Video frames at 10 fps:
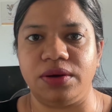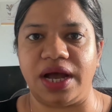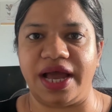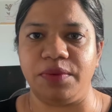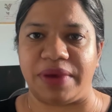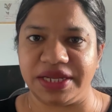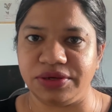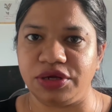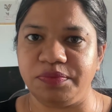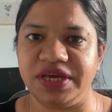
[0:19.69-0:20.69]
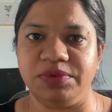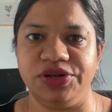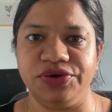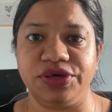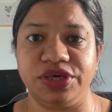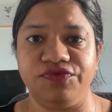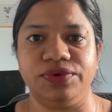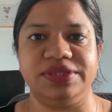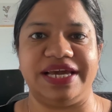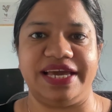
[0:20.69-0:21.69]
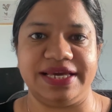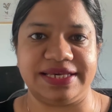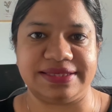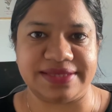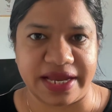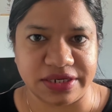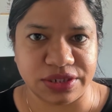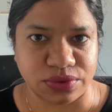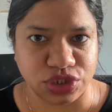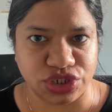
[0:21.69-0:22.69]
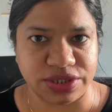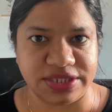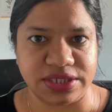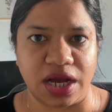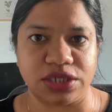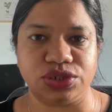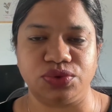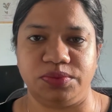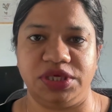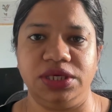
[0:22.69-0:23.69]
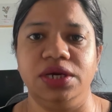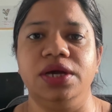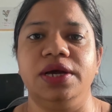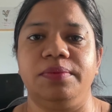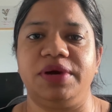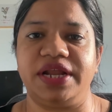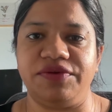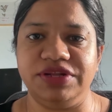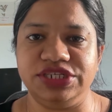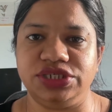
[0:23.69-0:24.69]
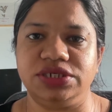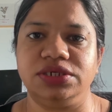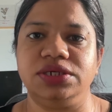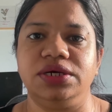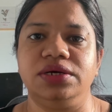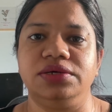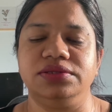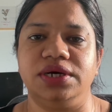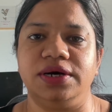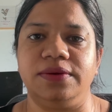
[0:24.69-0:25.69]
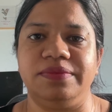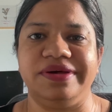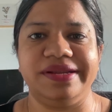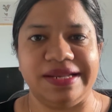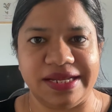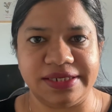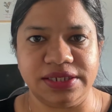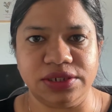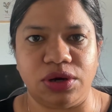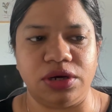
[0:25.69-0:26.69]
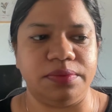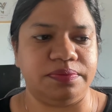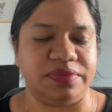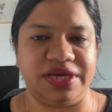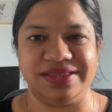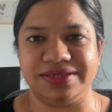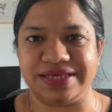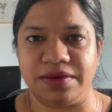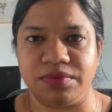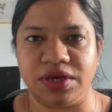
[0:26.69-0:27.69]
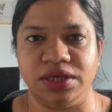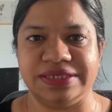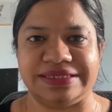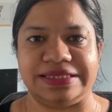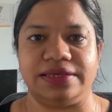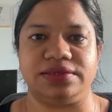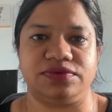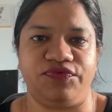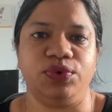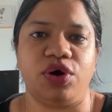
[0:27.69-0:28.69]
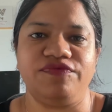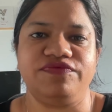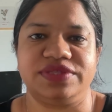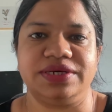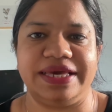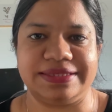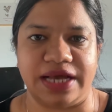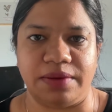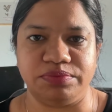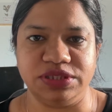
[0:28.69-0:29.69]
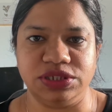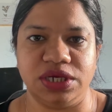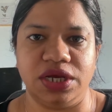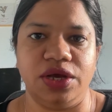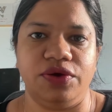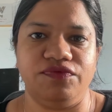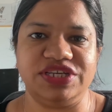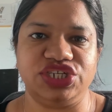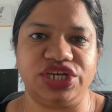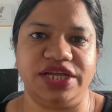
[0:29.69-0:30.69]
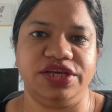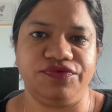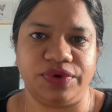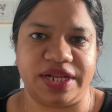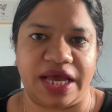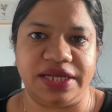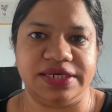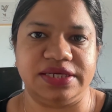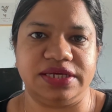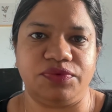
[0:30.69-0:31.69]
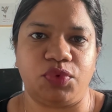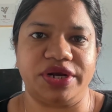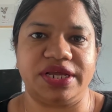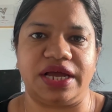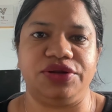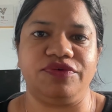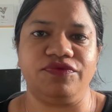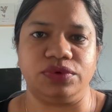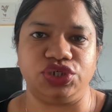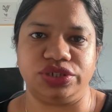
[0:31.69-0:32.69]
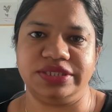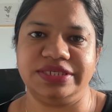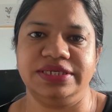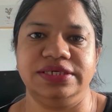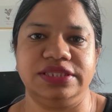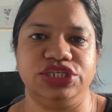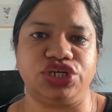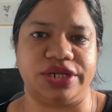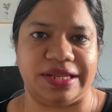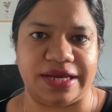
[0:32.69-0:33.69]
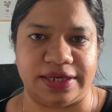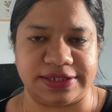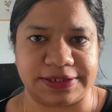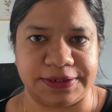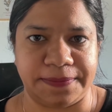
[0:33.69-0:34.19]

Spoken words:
I might not be able to give you the exact questions asked to me, but I will share the related or in the same few of the examples which can give you an idea that what kind of questions they generally ask.